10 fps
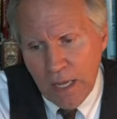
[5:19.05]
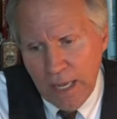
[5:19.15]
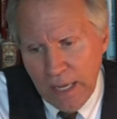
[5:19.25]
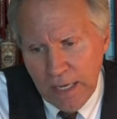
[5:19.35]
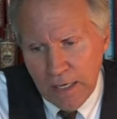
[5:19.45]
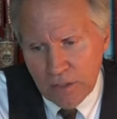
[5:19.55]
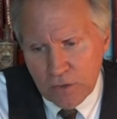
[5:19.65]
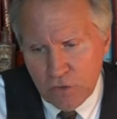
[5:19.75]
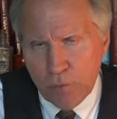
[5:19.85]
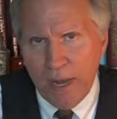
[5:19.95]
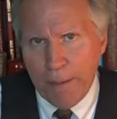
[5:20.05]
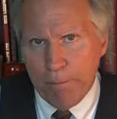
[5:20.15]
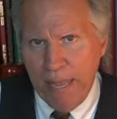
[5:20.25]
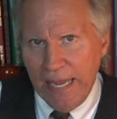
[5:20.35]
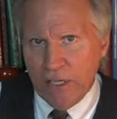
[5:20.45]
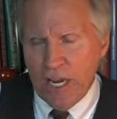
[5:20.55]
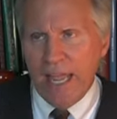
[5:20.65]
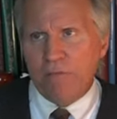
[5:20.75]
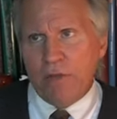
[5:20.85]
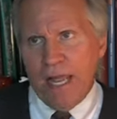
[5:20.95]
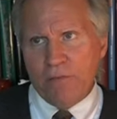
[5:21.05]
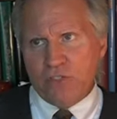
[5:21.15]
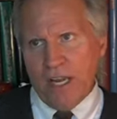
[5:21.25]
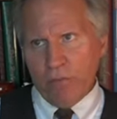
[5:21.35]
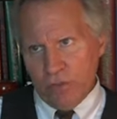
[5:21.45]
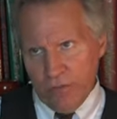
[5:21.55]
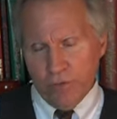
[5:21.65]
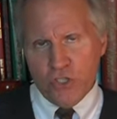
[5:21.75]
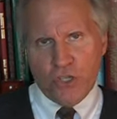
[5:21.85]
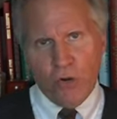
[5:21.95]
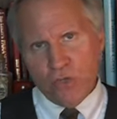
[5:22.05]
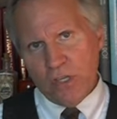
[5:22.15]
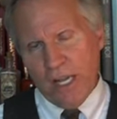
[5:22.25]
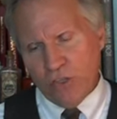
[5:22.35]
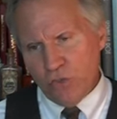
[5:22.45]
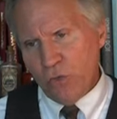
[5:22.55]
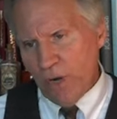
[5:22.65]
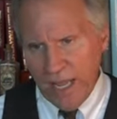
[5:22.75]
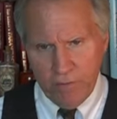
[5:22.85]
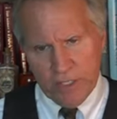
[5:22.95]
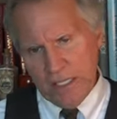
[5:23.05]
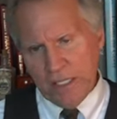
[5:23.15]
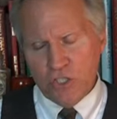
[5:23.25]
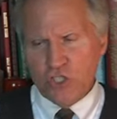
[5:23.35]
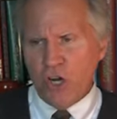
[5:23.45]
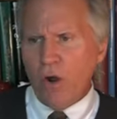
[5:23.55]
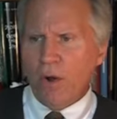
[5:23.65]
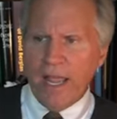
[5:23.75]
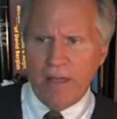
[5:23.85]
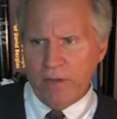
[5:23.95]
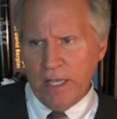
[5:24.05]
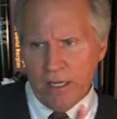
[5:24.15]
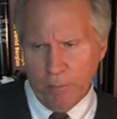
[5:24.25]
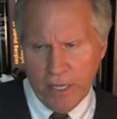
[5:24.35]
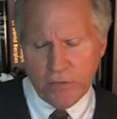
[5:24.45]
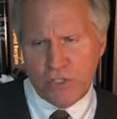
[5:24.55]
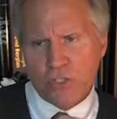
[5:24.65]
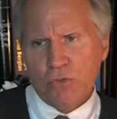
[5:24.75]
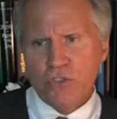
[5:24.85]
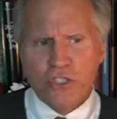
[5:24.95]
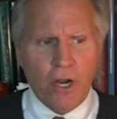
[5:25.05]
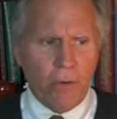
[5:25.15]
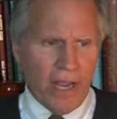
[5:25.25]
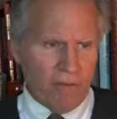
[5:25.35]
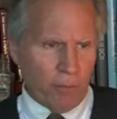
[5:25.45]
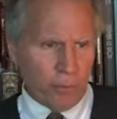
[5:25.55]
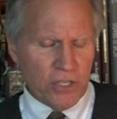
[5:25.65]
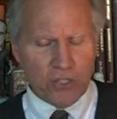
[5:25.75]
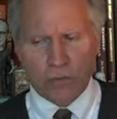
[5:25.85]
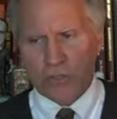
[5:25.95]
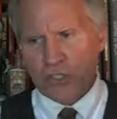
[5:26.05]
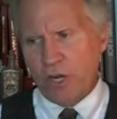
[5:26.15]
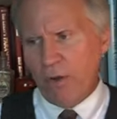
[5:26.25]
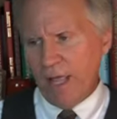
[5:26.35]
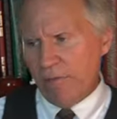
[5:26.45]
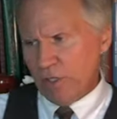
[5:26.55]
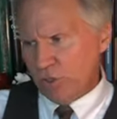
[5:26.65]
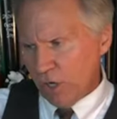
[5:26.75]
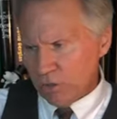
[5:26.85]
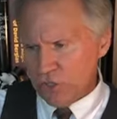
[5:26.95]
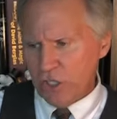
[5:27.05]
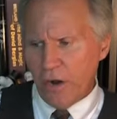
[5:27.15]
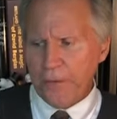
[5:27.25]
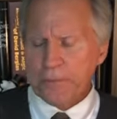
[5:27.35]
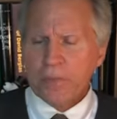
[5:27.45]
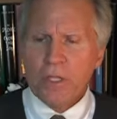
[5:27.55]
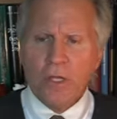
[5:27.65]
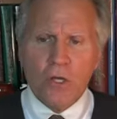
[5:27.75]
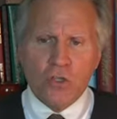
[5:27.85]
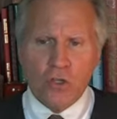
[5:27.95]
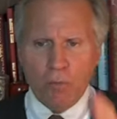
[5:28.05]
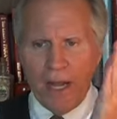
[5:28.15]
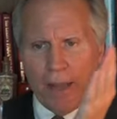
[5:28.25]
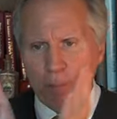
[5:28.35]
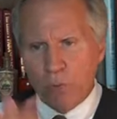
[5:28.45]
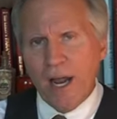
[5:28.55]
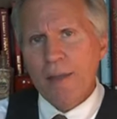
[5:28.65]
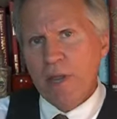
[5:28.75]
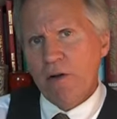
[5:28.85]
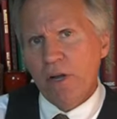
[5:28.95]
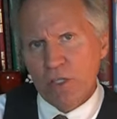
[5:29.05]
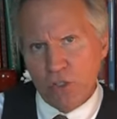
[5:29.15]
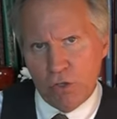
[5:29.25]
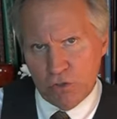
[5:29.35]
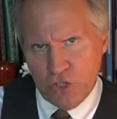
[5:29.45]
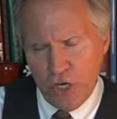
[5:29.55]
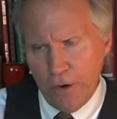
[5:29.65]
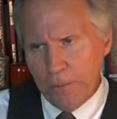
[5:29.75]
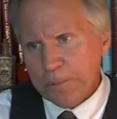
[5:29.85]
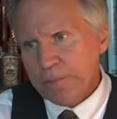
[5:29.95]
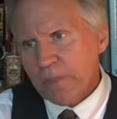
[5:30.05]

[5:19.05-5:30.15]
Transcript: a to my main I have I have several different shows that I do. I have a kids show, I have an elementary school show, I have a preschool show, I have an adult show. To my primary adult show,